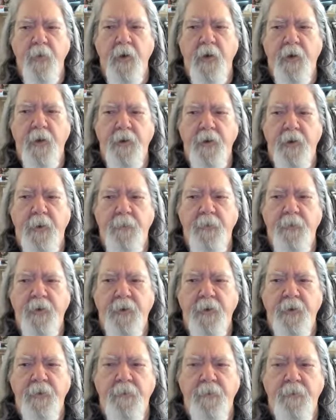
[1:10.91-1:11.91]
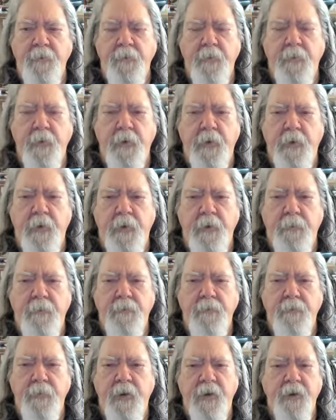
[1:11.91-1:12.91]
And I'm going to
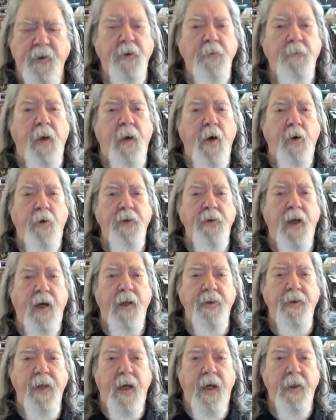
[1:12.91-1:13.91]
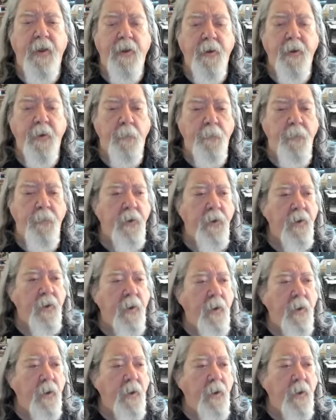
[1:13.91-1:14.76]
um, expound on that a little bit.